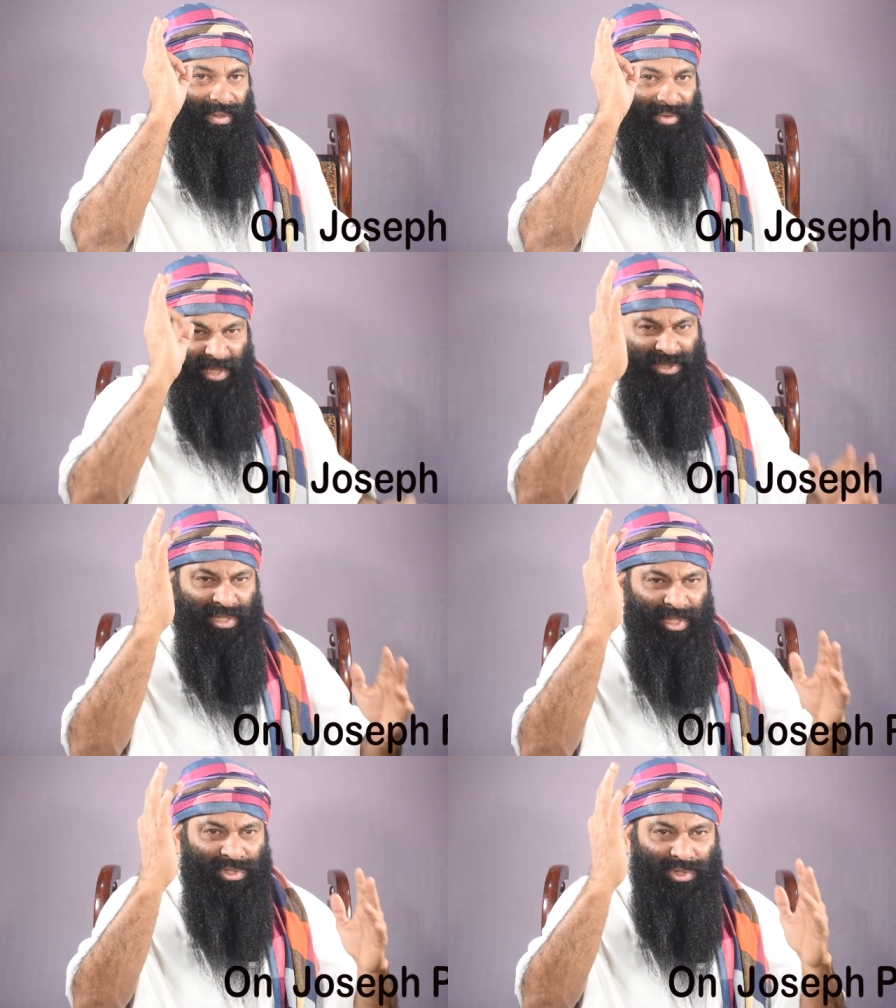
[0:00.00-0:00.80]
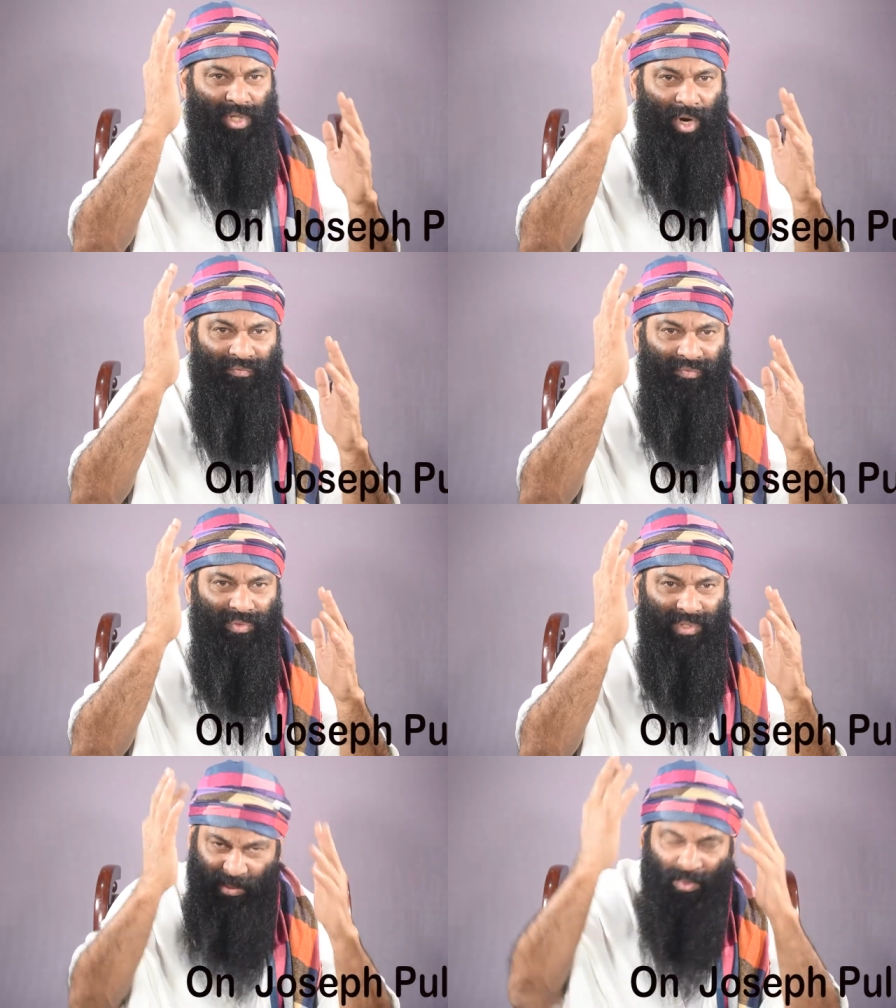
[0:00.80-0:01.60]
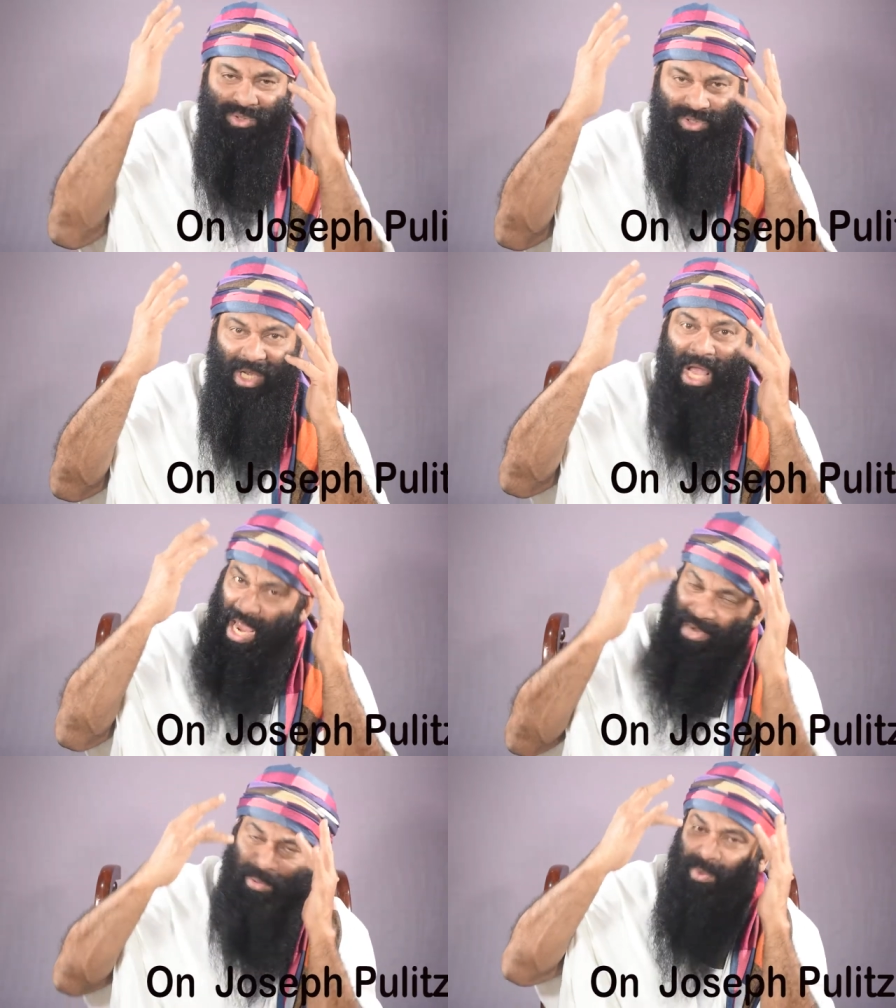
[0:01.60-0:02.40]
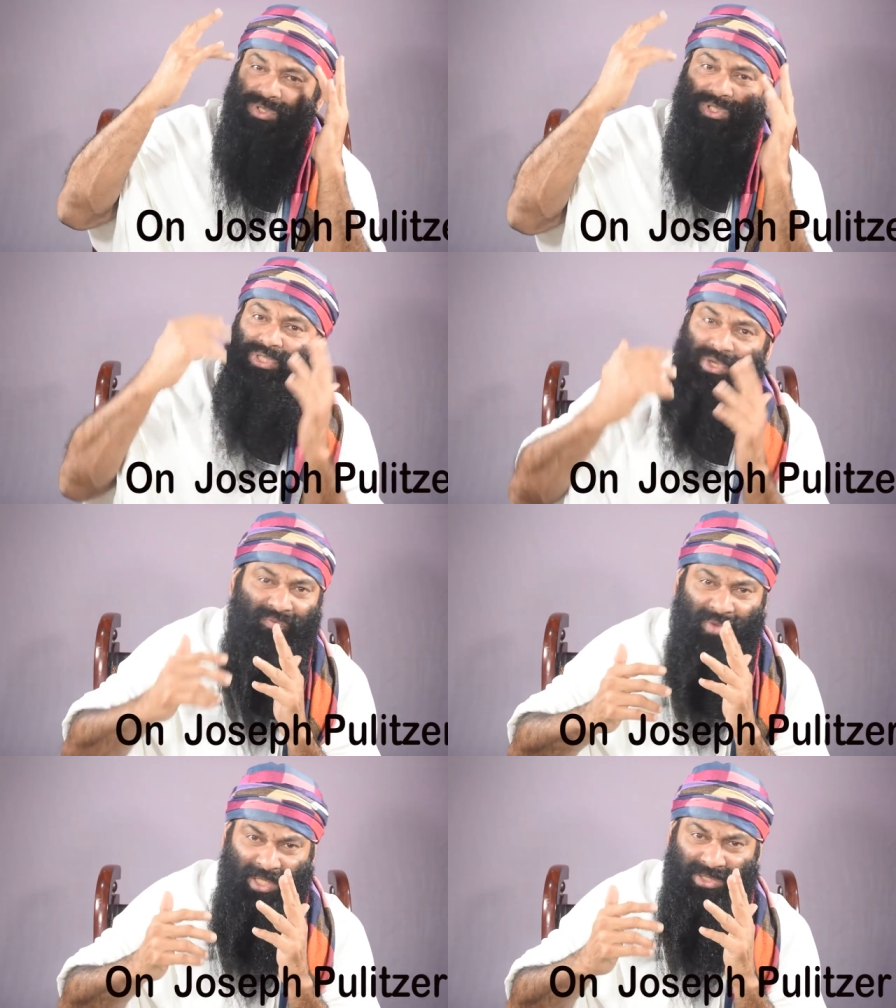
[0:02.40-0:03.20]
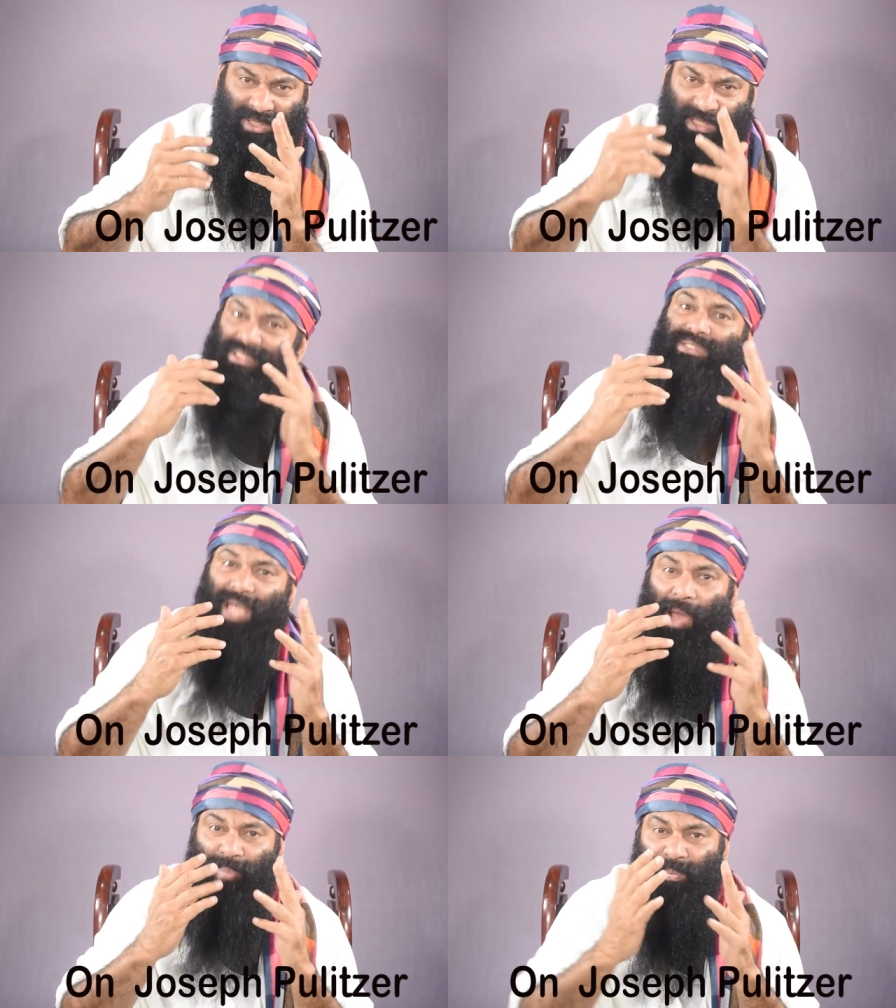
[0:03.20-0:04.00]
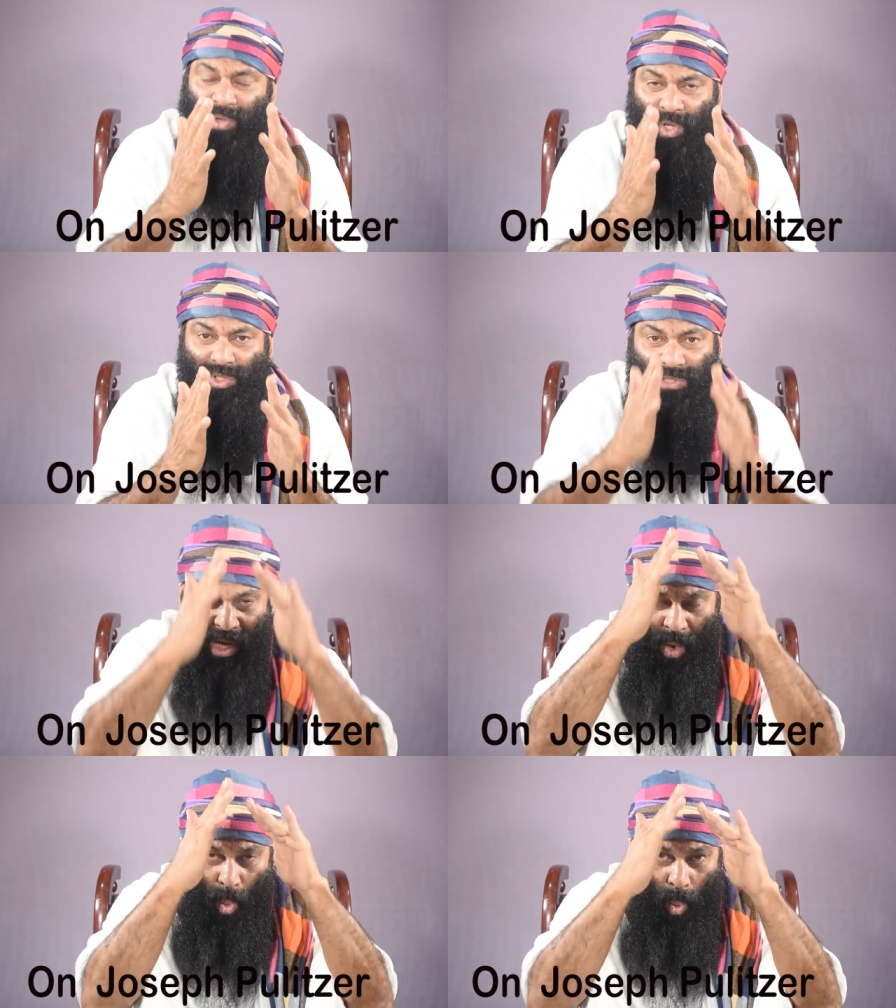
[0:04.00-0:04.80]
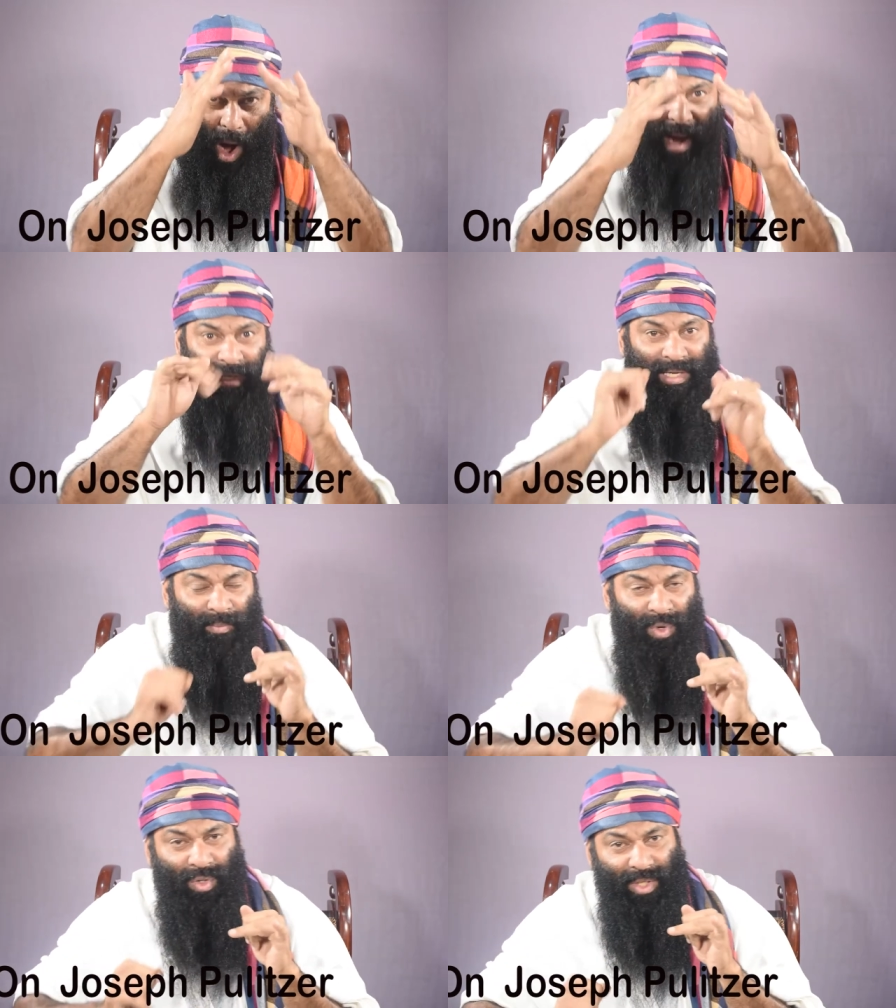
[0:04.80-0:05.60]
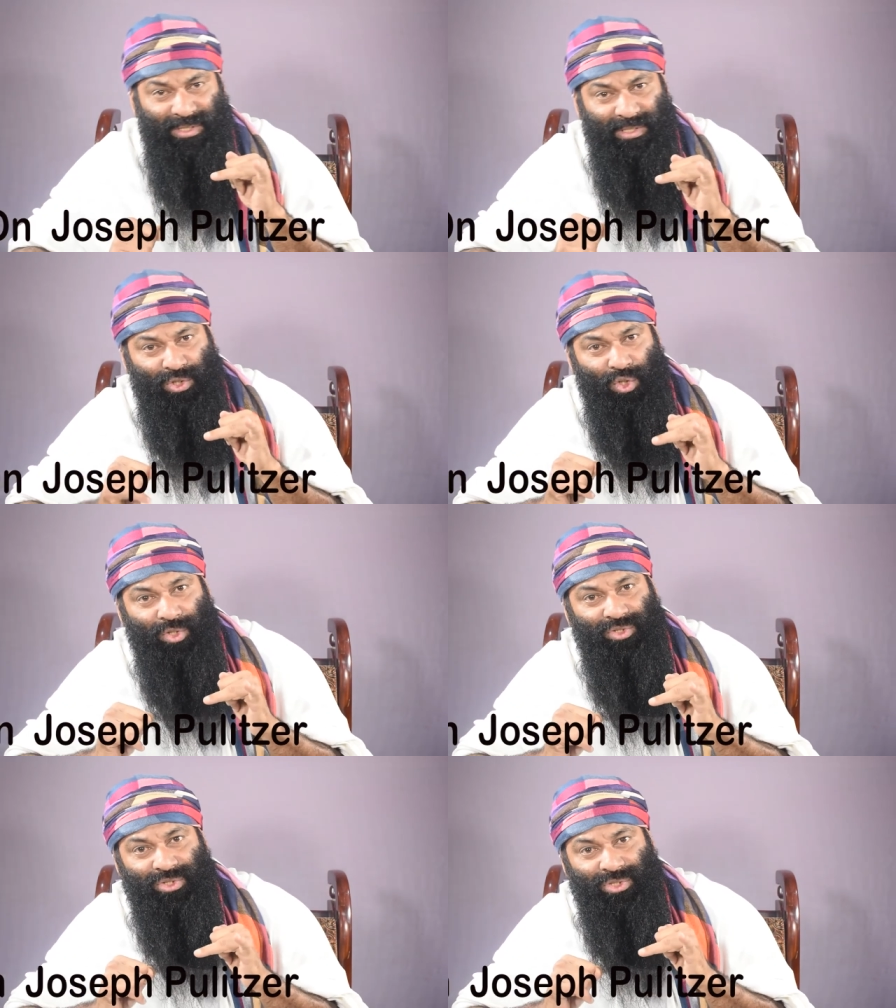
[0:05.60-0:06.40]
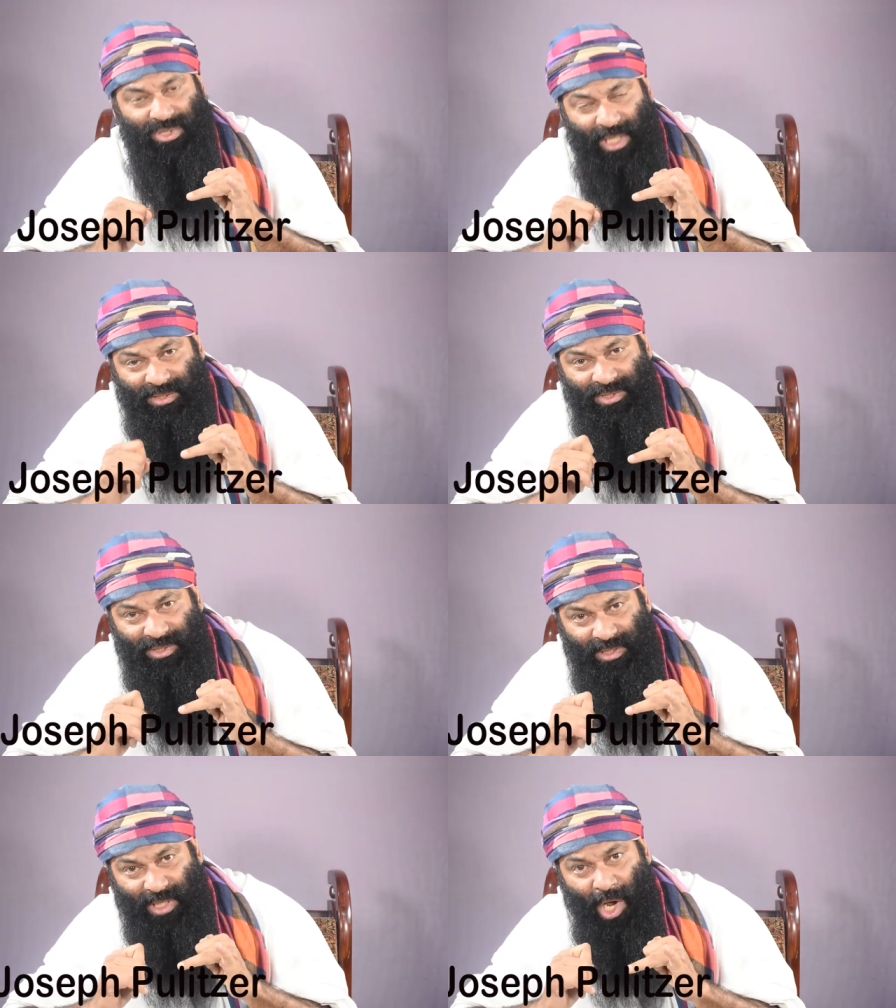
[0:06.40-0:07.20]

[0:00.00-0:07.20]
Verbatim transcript: Craziness of demonstration. A demonstration of craziness has happened, because why democracy did not succeed?